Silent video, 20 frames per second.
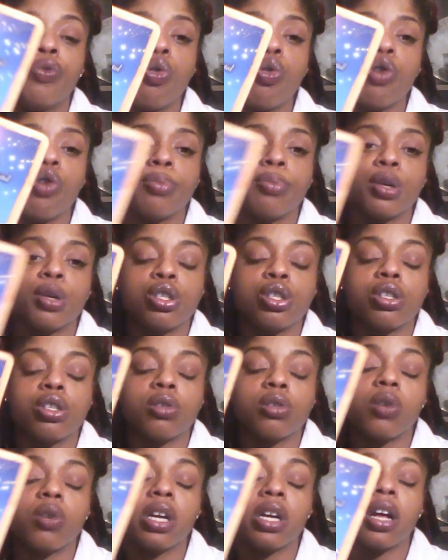forward,
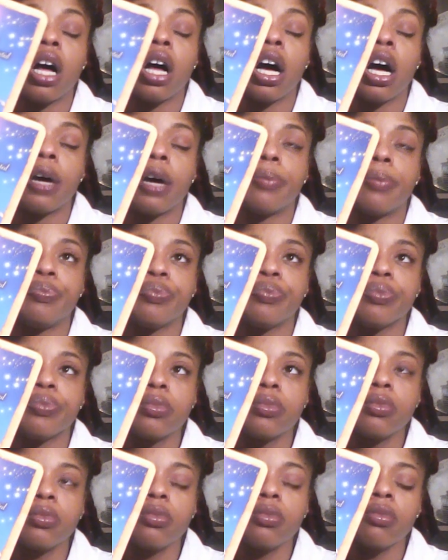pursuing, um,
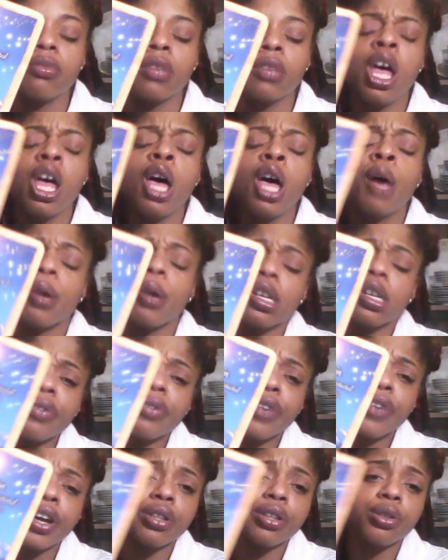
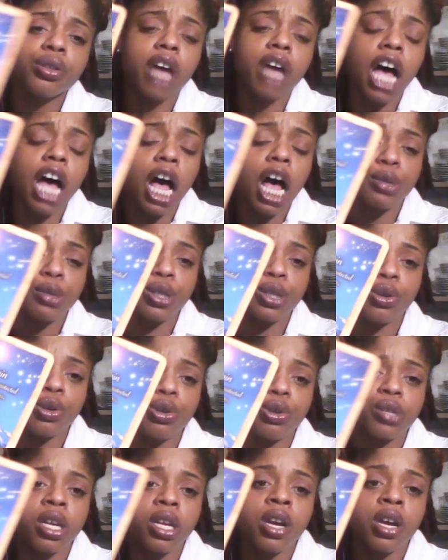persevering through the
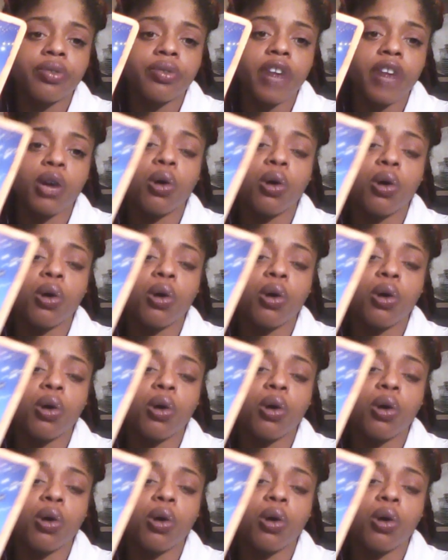obstacles. Right,